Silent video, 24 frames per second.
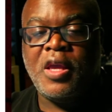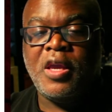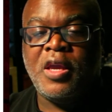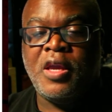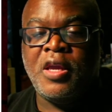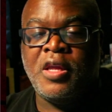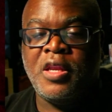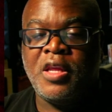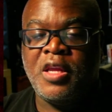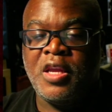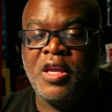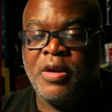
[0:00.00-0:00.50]

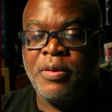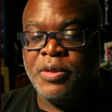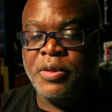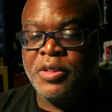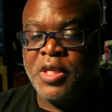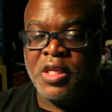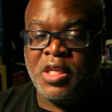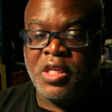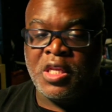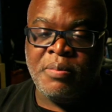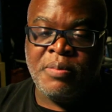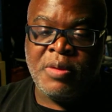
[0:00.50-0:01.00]
It
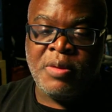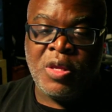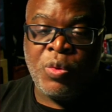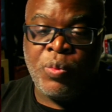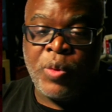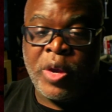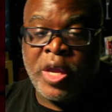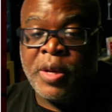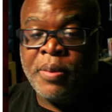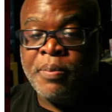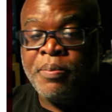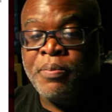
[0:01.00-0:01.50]
irritated me
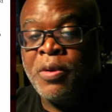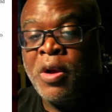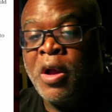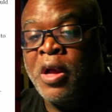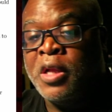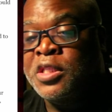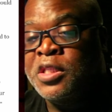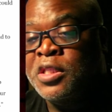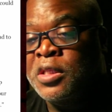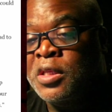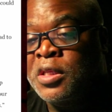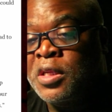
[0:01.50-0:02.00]
when
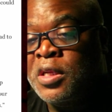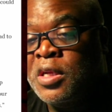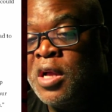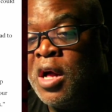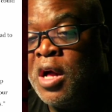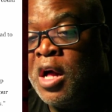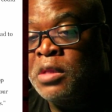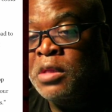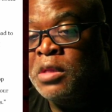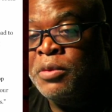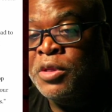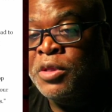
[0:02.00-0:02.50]
Bronson
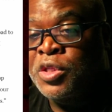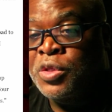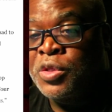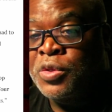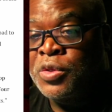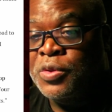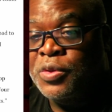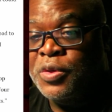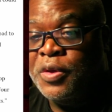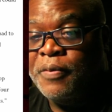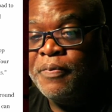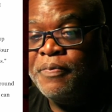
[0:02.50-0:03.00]
called me
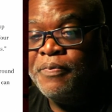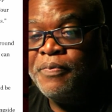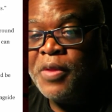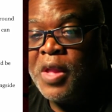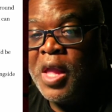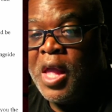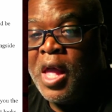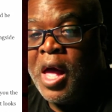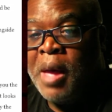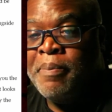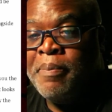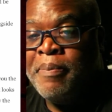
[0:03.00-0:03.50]
dude.
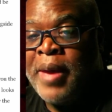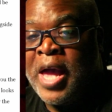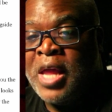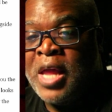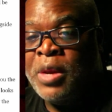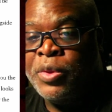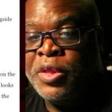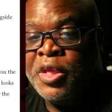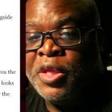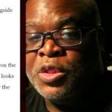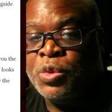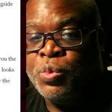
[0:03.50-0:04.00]
A man
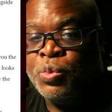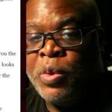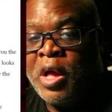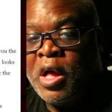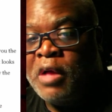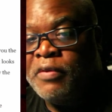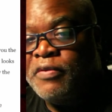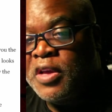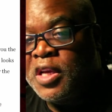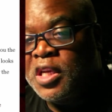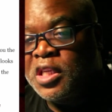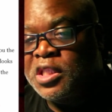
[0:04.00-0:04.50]
with his
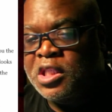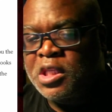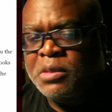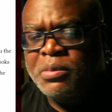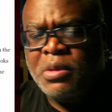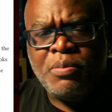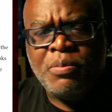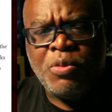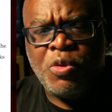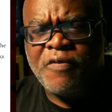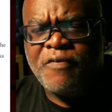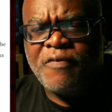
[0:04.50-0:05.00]
wealth should be
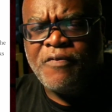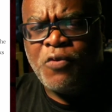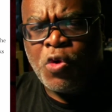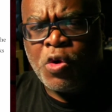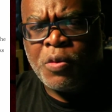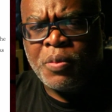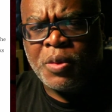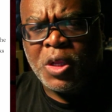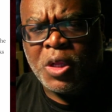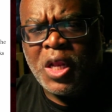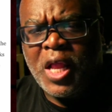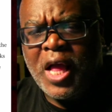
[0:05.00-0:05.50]
more
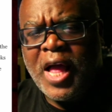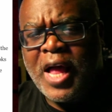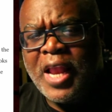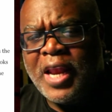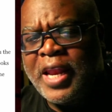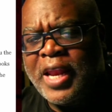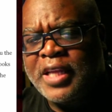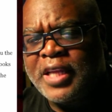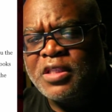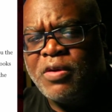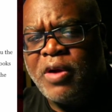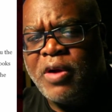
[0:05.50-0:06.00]
formal,
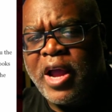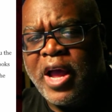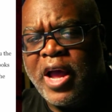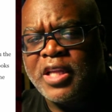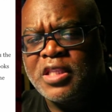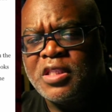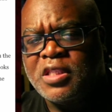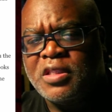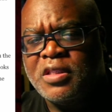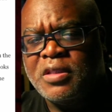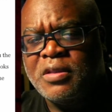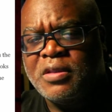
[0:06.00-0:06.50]
less
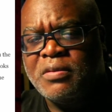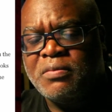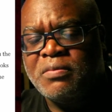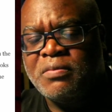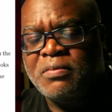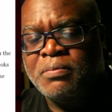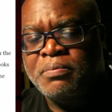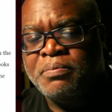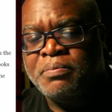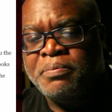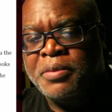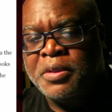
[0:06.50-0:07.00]
crass.
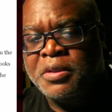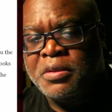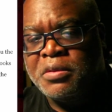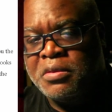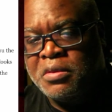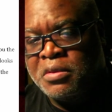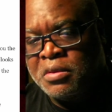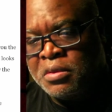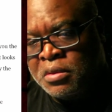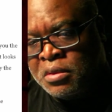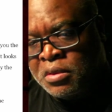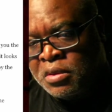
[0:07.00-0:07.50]
But
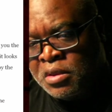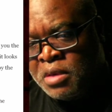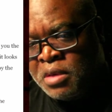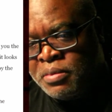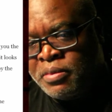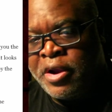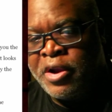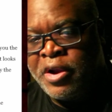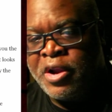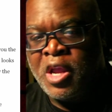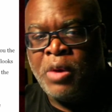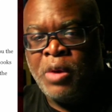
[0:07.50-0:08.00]
the
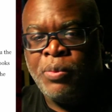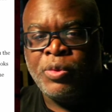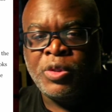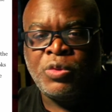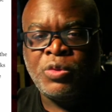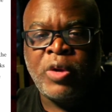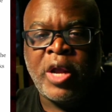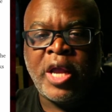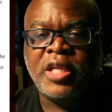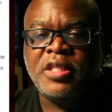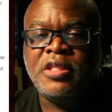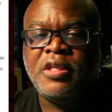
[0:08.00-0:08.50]
American was
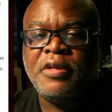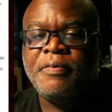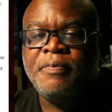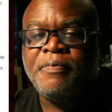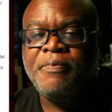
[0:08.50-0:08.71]
right.